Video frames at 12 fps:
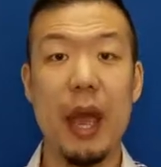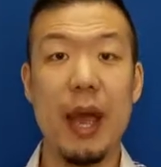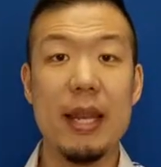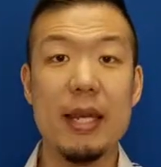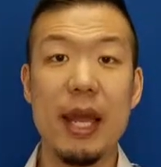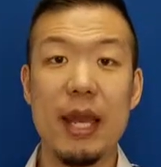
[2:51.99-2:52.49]

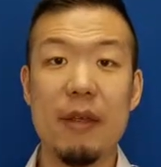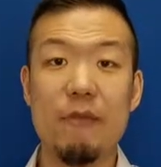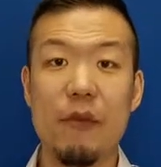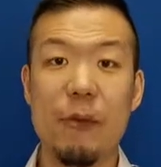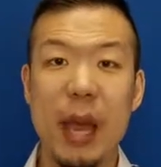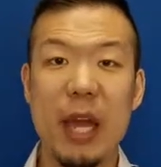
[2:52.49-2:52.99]
and look at
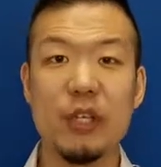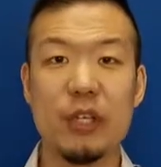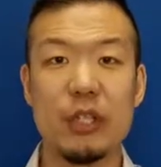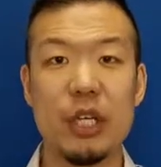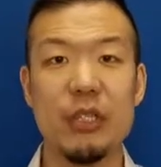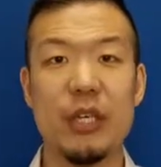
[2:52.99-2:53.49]

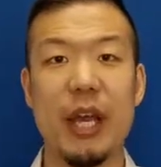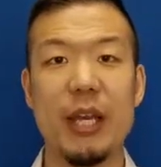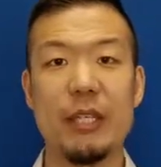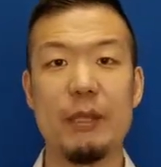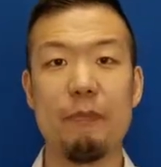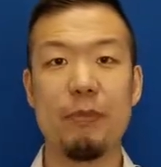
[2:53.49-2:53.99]
information such
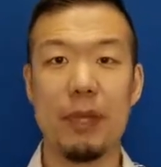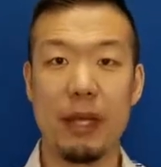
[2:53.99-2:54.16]
as